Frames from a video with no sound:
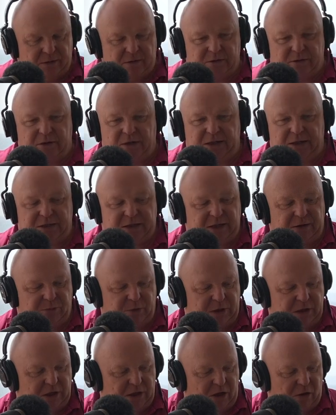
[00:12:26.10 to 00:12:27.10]
So let's see if
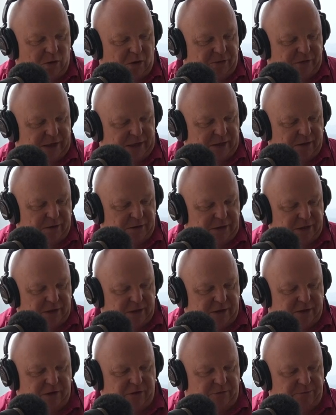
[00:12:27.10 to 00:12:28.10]
we can go over now to
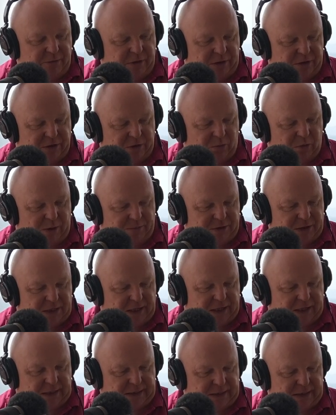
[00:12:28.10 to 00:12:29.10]
the government
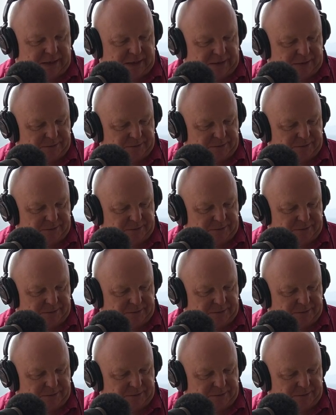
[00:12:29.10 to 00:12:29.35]
website.